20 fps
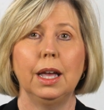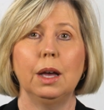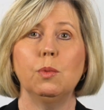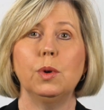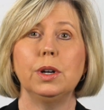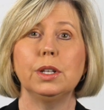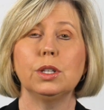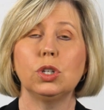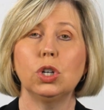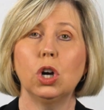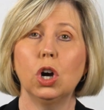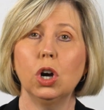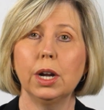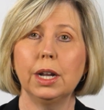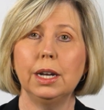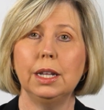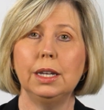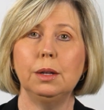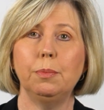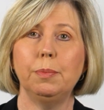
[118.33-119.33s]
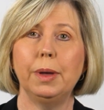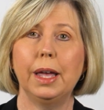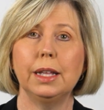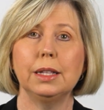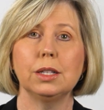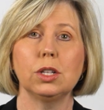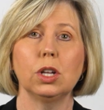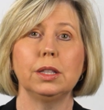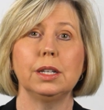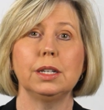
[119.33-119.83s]
and what is targeted
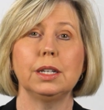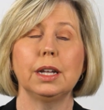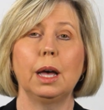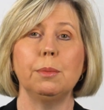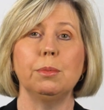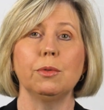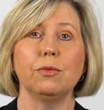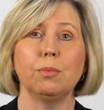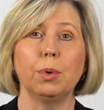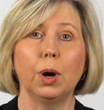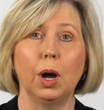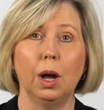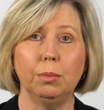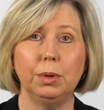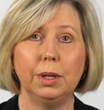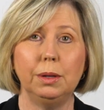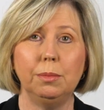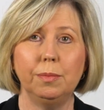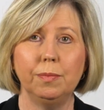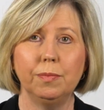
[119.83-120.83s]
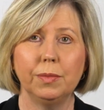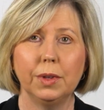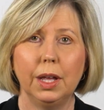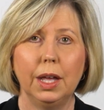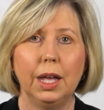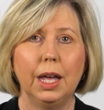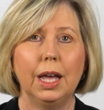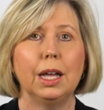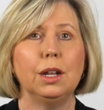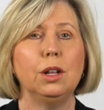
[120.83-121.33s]
depends on the type of problem
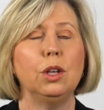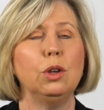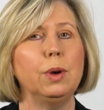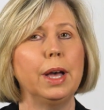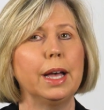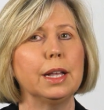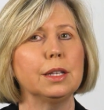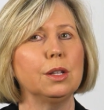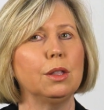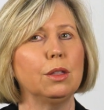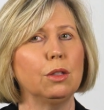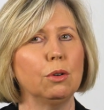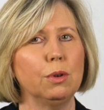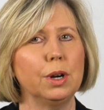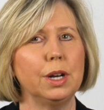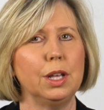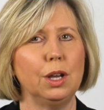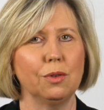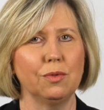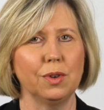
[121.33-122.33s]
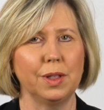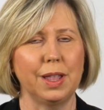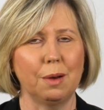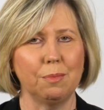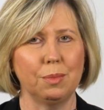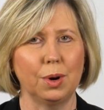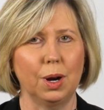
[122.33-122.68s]
and who has authority over that